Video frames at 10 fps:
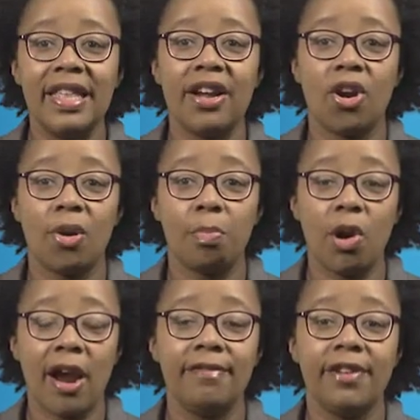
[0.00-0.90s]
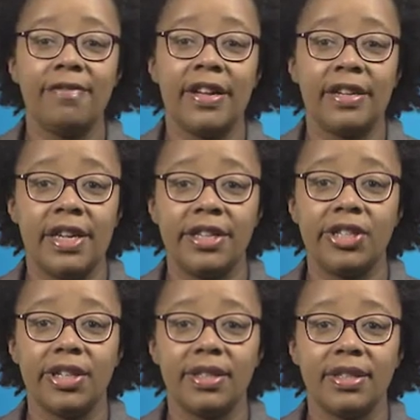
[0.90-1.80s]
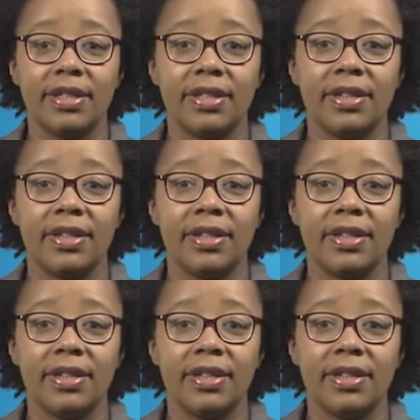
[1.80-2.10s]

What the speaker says: there are private foundations.